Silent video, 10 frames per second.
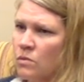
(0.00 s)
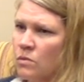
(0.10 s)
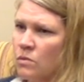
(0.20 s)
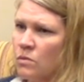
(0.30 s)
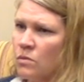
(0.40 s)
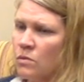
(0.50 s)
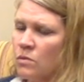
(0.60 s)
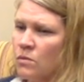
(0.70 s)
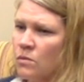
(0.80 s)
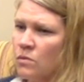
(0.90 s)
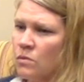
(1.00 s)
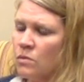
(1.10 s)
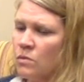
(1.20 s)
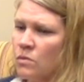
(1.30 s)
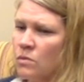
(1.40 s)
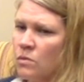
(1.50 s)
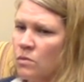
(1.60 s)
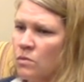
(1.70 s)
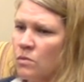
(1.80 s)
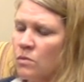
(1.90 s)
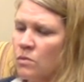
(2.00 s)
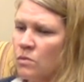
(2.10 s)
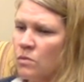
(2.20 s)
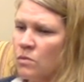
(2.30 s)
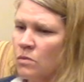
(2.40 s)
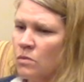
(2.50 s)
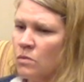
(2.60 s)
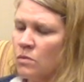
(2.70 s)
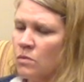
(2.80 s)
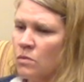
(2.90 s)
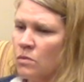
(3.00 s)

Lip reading: (not speaking)